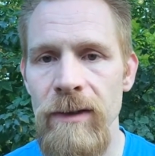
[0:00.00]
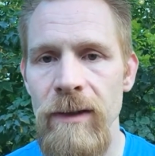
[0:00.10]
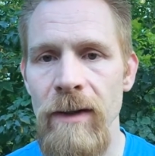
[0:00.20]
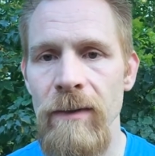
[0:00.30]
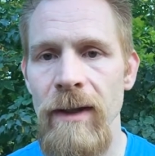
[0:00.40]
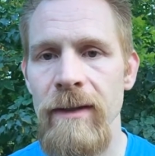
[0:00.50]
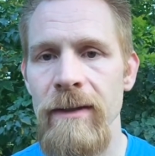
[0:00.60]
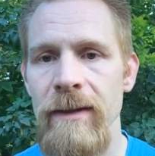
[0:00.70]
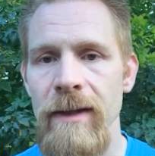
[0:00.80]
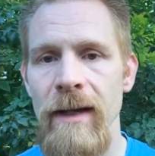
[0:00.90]
said, I would like to
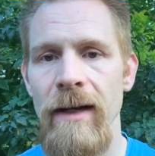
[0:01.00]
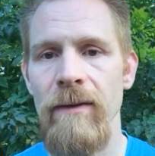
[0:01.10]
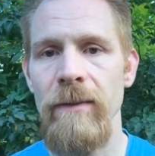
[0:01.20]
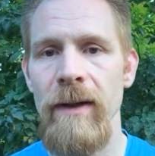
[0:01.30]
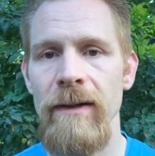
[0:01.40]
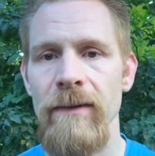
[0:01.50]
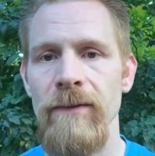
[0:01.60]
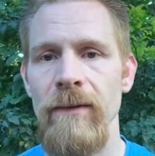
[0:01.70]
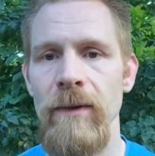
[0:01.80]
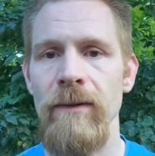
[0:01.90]
see that. I would buy some
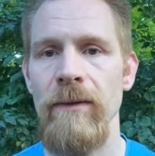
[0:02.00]
from you.